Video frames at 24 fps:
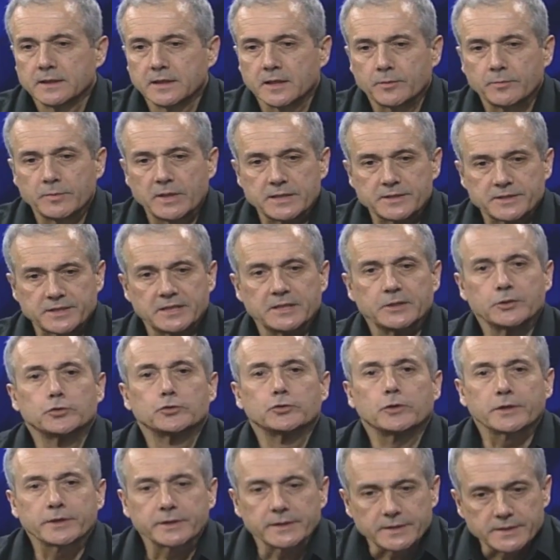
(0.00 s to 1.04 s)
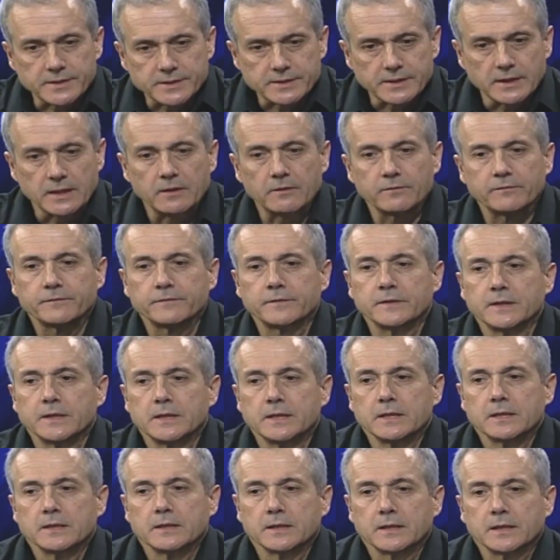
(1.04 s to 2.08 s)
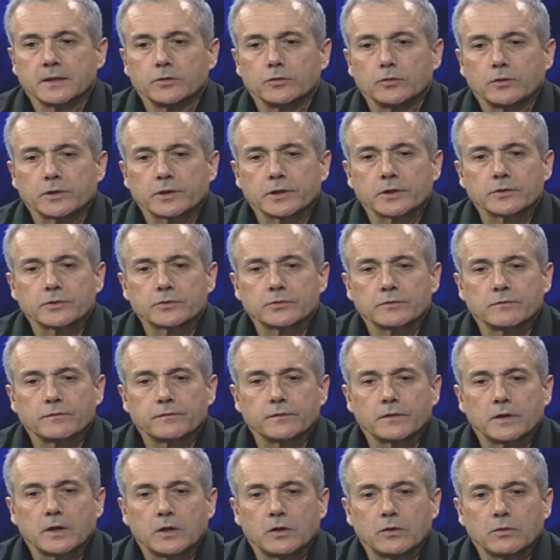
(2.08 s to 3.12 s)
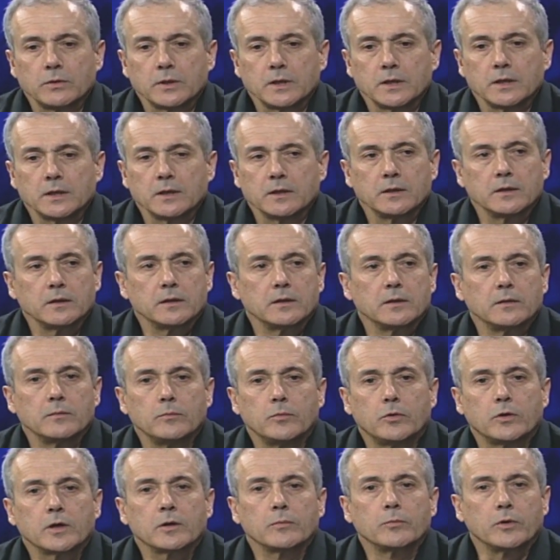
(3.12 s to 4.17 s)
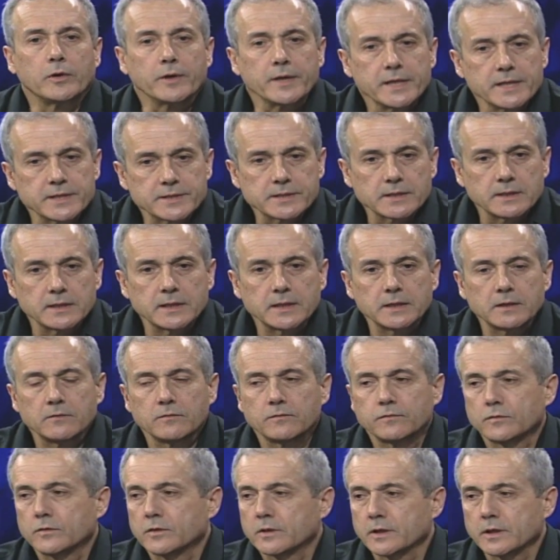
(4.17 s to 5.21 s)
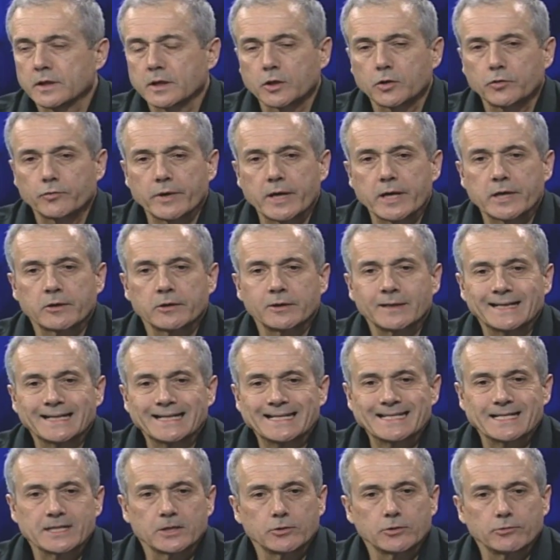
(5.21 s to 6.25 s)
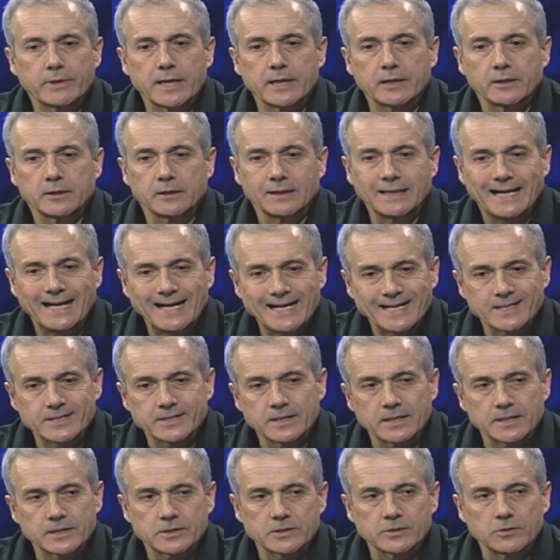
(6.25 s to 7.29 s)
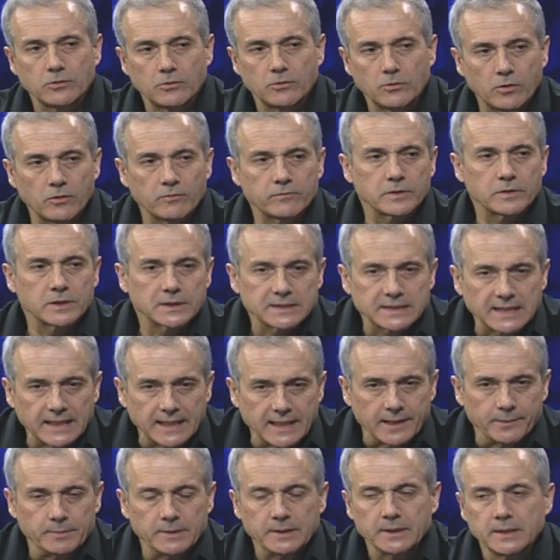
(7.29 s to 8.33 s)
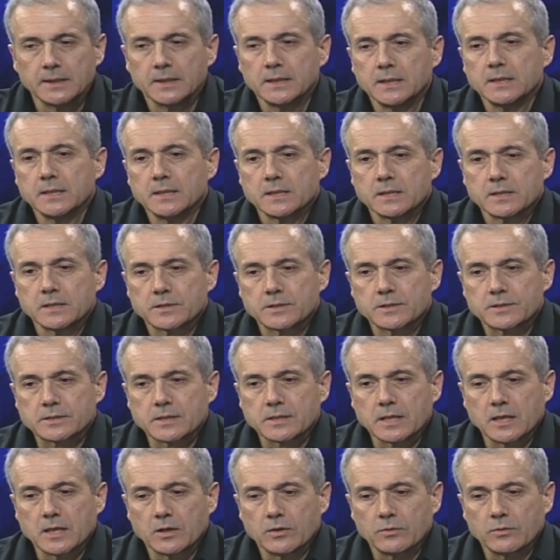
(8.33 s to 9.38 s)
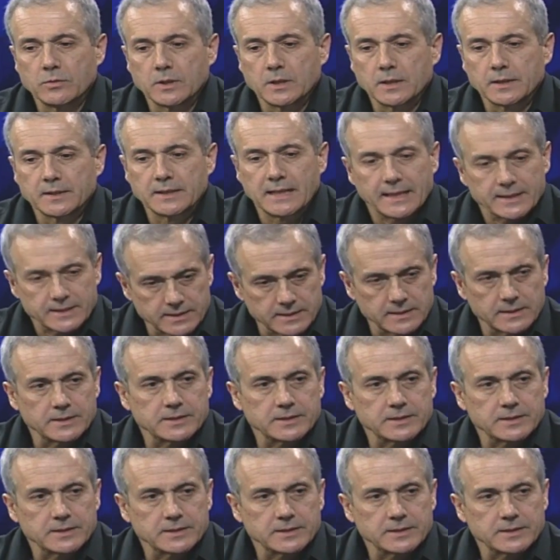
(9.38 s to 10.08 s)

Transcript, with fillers: it must contort itself in order to flow uh, more and more easily for greater and greater access over time. So uh, that's